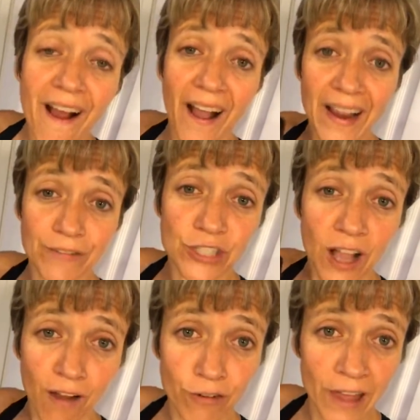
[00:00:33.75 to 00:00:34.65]
I have to
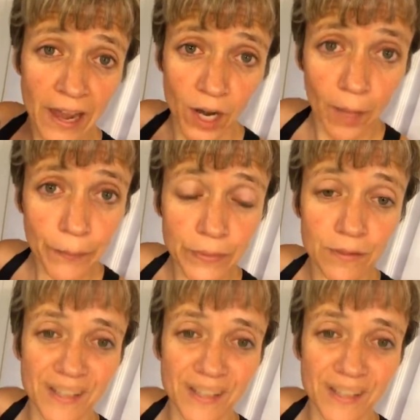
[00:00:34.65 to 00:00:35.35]
cover that up